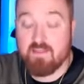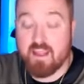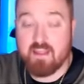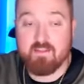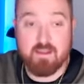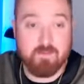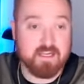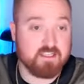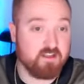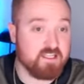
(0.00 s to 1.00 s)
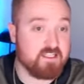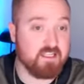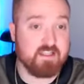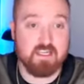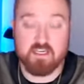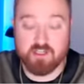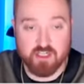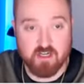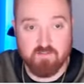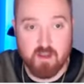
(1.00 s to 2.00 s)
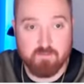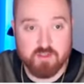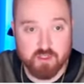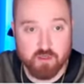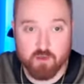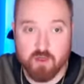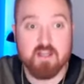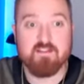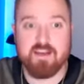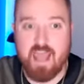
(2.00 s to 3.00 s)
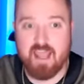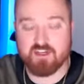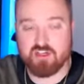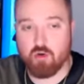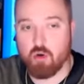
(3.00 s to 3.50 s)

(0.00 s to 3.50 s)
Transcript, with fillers: they they basically sent the initiative up to the national